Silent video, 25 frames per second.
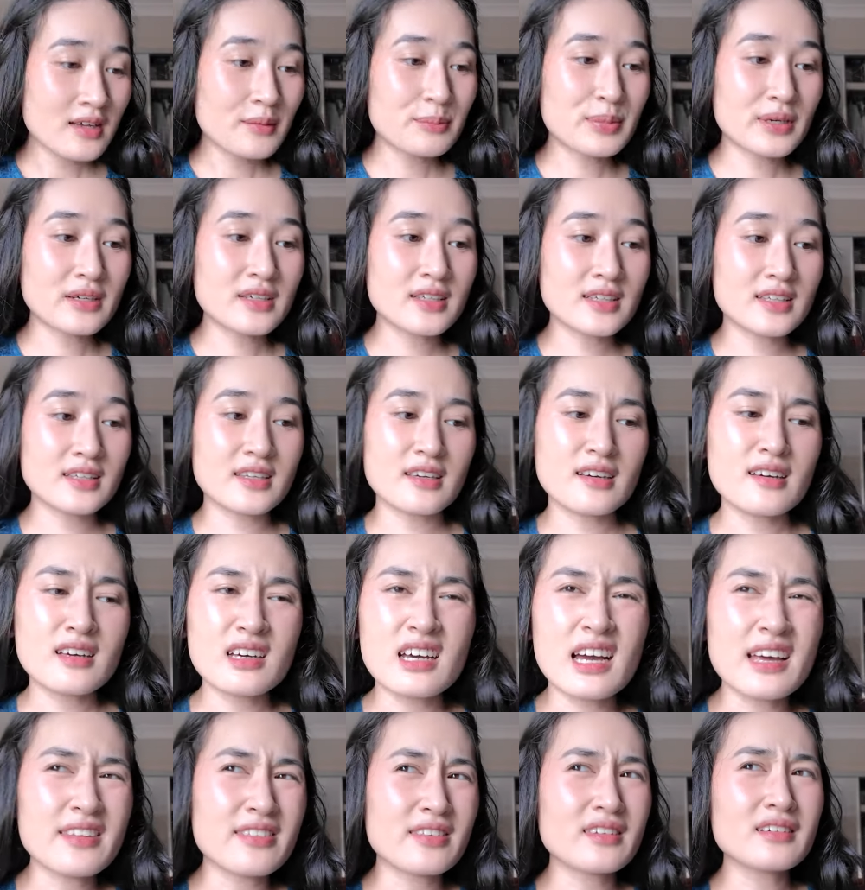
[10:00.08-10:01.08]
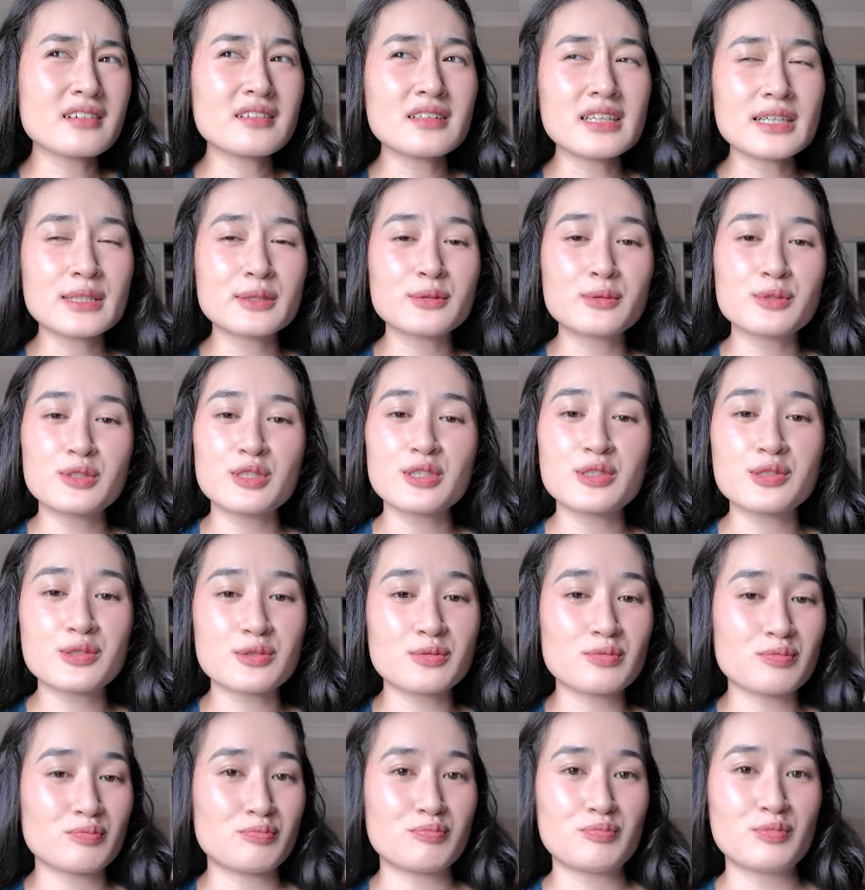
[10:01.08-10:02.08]
But yeah, I think like
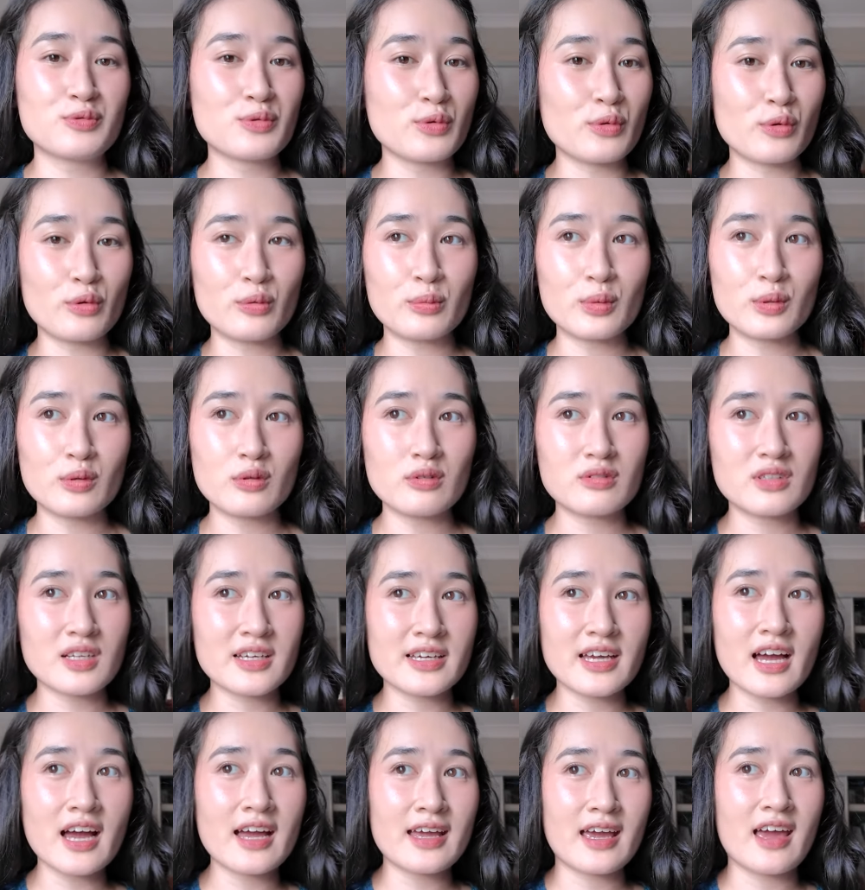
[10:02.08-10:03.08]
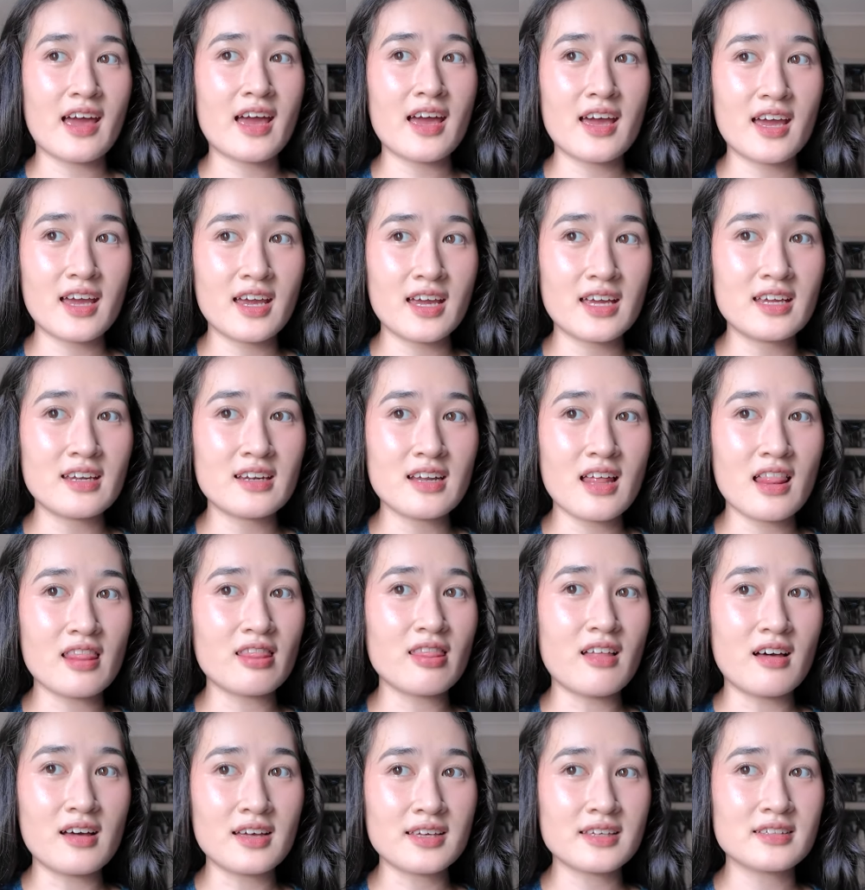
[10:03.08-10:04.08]
just normal. Like, I hate
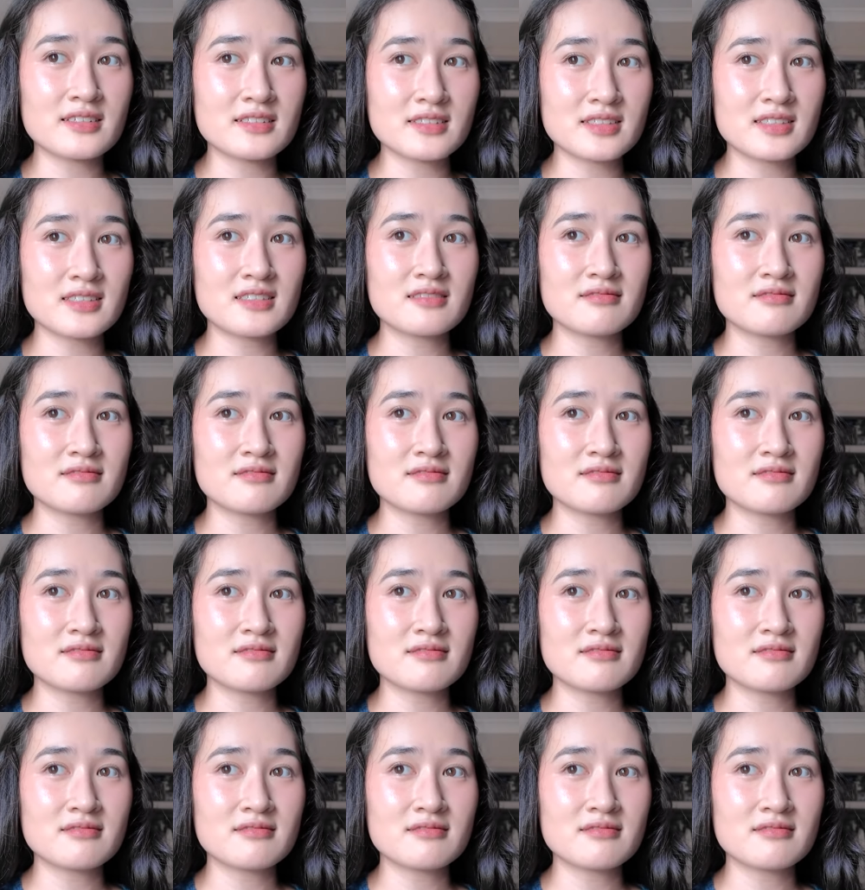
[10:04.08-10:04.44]
liars.